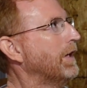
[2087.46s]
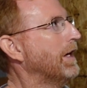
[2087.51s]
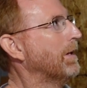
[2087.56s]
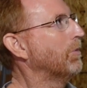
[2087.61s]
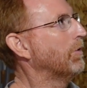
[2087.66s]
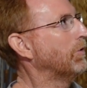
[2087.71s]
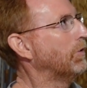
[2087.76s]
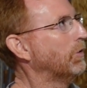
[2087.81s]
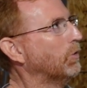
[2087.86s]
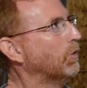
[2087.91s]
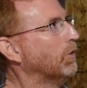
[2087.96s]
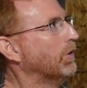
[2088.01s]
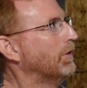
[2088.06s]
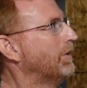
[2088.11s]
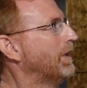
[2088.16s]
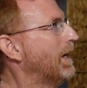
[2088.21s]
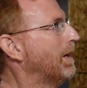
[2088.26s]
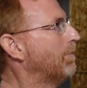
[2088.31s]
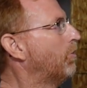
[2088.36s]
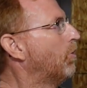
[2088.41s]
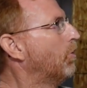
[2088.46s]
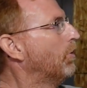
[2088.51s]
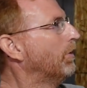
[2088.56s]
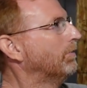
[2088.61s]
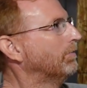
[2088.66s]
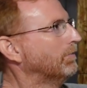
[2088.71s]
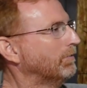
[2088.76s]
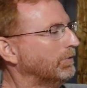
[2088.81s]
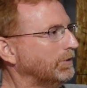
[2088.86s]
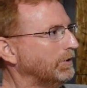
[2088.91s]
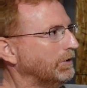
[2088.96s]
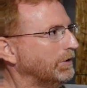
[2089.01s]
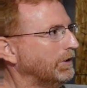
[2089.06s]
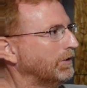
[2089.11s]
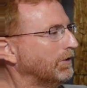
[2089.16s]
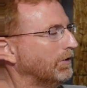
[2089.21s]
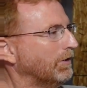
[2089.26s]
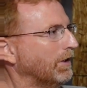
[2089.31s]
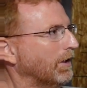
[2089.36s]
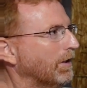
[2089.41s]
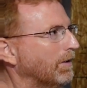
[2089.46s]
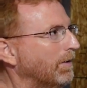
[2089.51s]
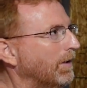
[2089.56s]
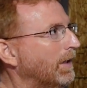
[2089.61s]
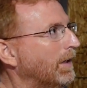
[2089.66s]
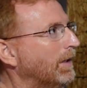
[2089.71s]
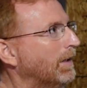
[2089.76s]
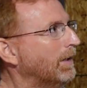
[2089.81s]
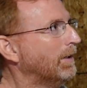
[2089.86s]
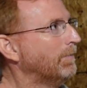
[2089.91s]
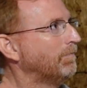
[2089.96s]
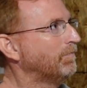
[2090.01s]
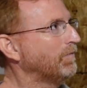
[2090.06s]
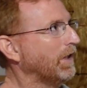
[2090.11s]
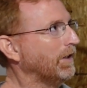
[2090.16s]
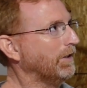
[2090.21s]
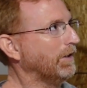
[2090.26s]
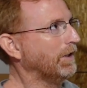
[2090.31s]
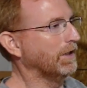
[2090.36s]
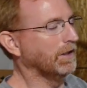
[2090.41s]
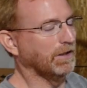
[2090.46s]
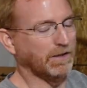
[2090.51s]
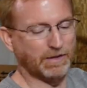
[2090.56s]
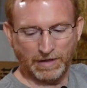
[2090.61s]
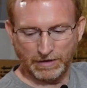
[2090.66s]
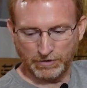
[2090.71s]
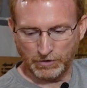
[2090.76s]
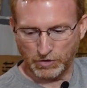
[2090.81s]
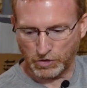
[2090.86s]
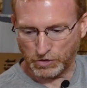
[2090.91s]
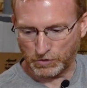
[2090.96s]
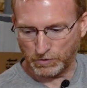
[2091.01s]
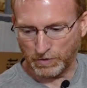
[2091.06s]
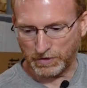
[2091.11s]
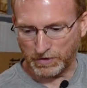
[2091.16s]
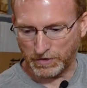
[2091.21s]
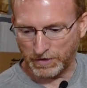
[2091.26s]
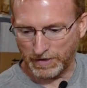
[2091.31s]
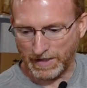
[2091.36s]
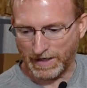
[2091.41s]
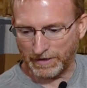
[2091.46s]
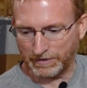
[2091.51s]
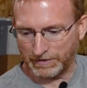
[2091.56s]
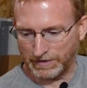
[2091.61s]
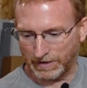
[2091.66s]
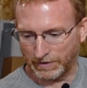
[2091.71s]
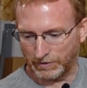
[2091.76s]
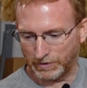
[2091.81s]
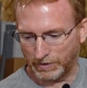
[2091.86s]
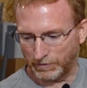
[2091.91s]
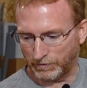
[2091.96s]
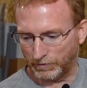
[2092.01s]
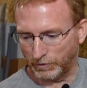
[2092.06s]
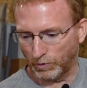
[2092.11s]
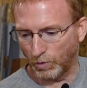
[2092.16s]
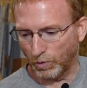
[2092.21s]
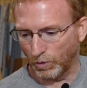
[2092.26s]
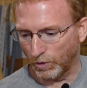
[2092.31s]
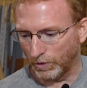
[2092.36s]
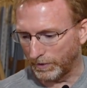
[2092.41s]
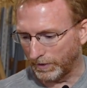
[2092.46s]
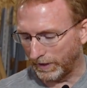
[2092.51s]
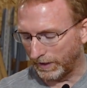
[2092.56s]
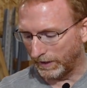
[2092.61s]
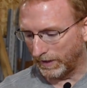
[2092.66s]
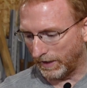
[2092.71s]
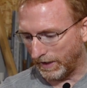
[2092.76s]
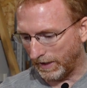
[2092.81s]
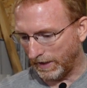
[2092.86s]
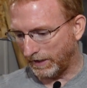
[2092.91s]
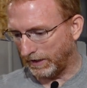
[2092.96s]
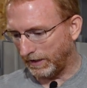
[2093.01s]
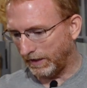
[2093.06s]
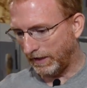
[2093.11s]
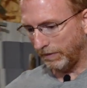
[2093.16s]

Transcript: camper door at that point when you get to there. And then I just stretched it out down to the floor and I had a